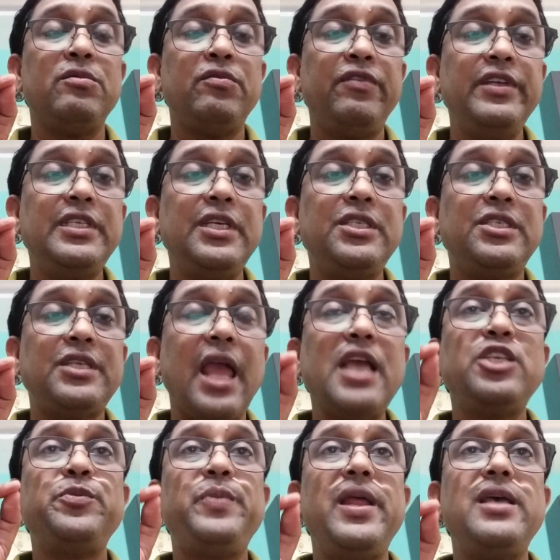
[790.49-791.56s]
which
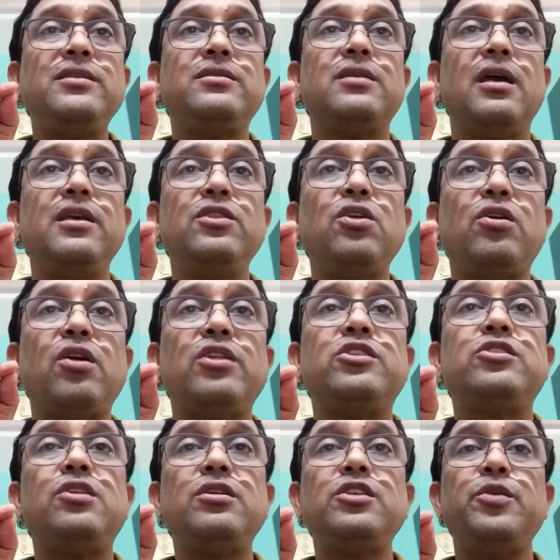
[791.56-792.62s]
takes place in the
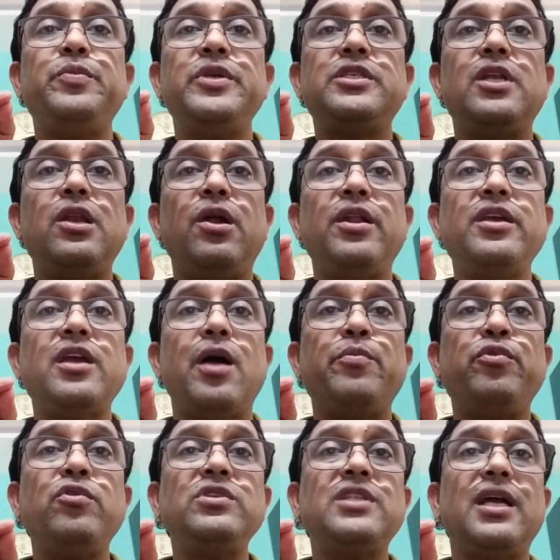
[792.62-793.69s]
constructivist learning
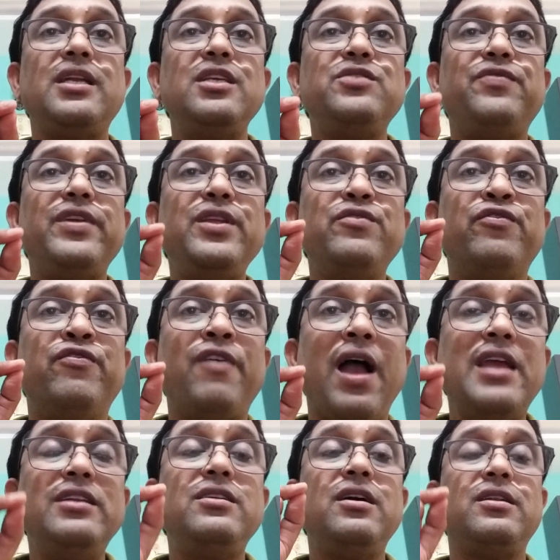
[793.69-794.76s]
approach, that is very
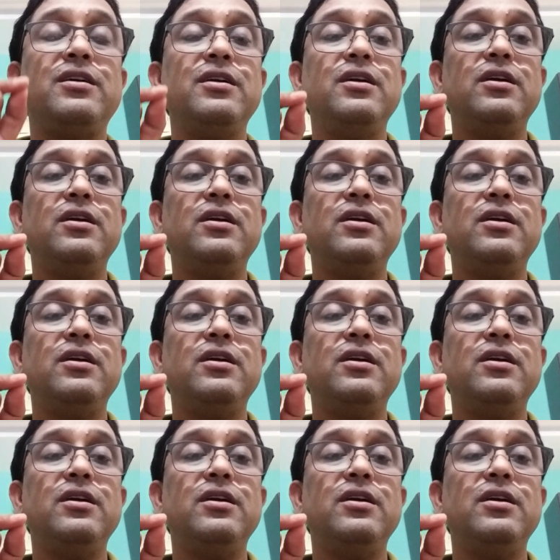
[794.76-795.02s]
wider,